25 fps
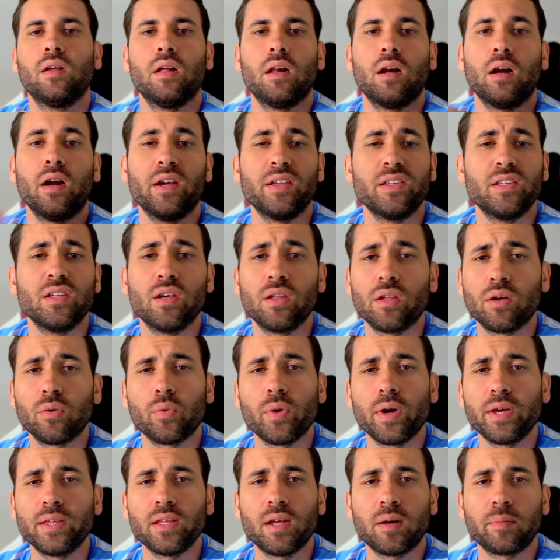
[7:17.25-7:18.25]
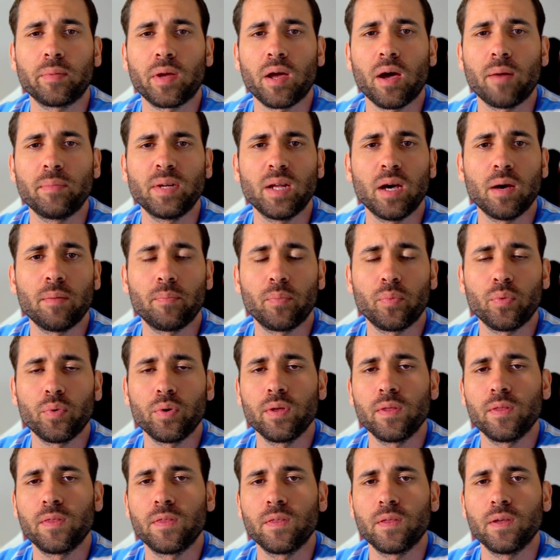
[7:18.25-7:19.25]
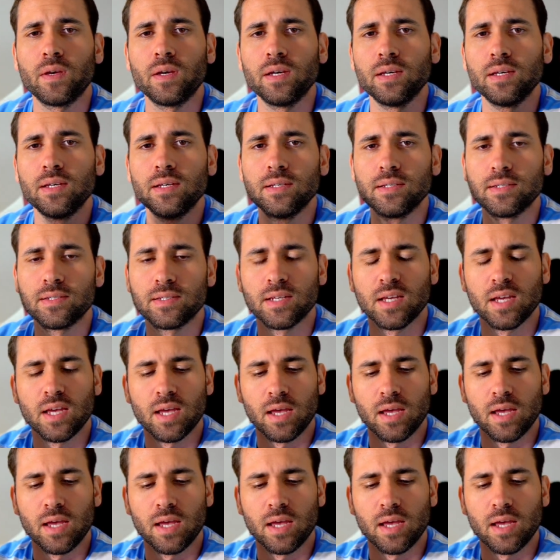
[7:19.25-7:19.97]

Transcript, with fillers: All right, the other way that I'm coming up with is